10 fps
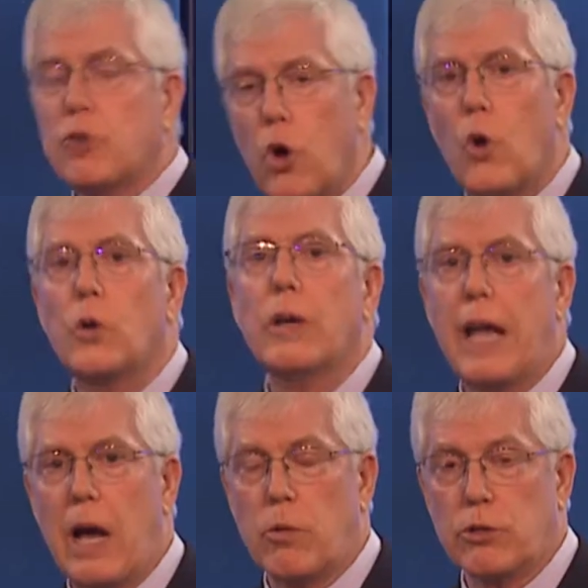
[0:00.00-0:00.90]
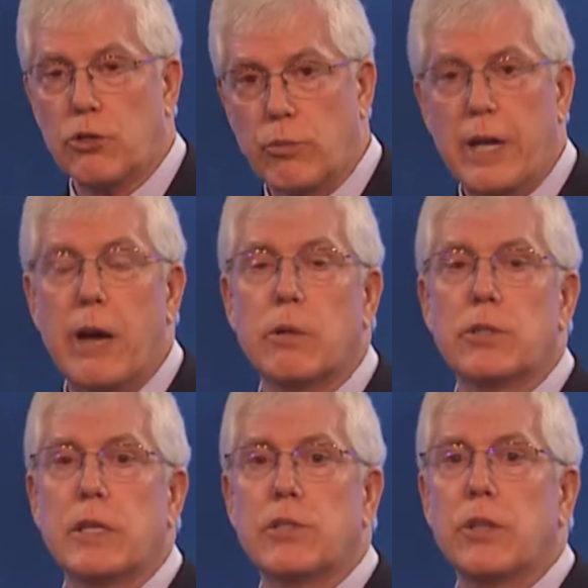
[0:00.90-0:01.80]
total hours. 3 hours
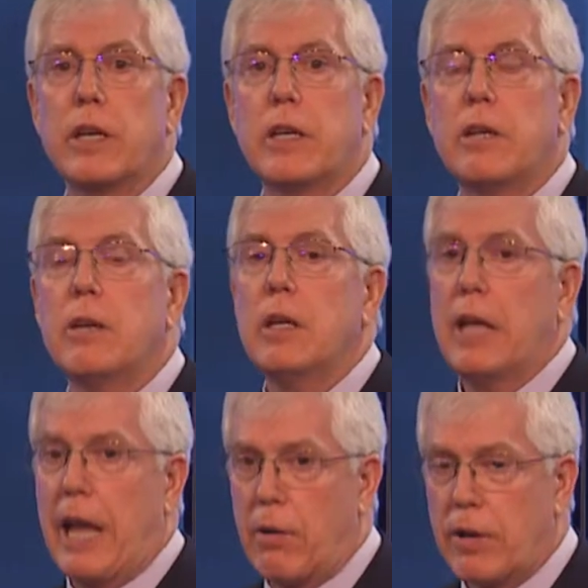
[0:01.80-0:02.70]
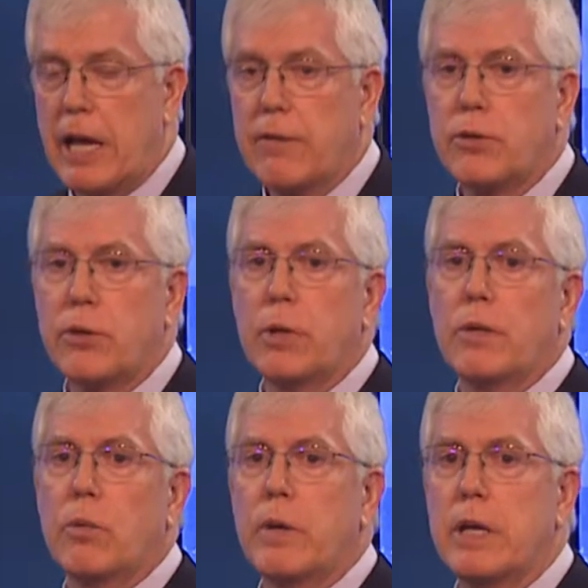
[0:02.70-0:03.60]
on Sunday, hour and a half during
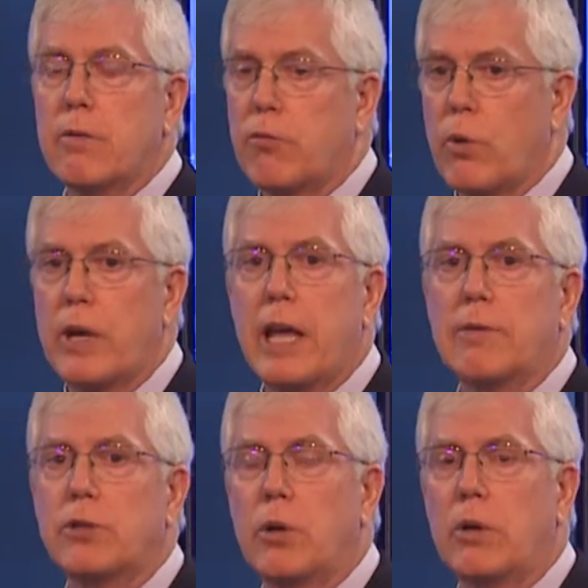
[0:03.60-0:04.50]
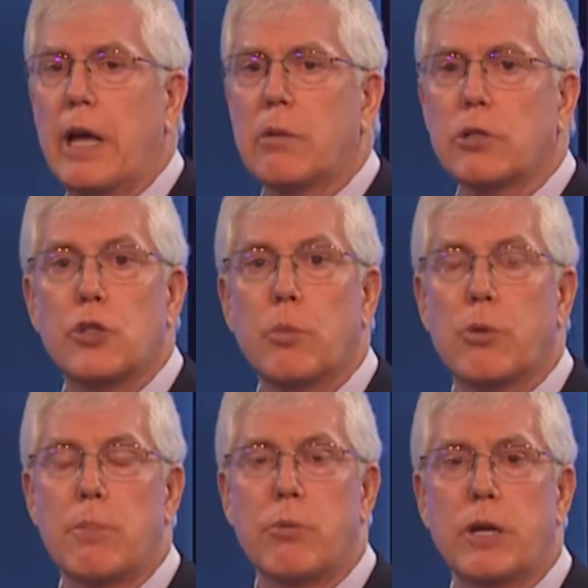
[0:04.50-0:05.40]
the week, 4.5 total hours, no
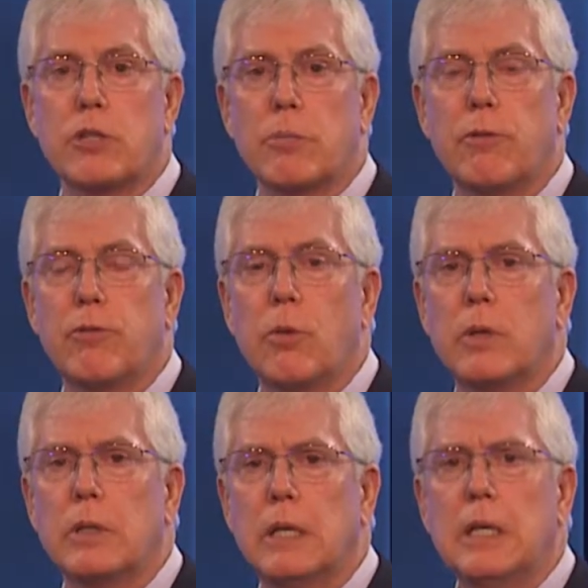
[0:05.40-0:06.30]
preparation before,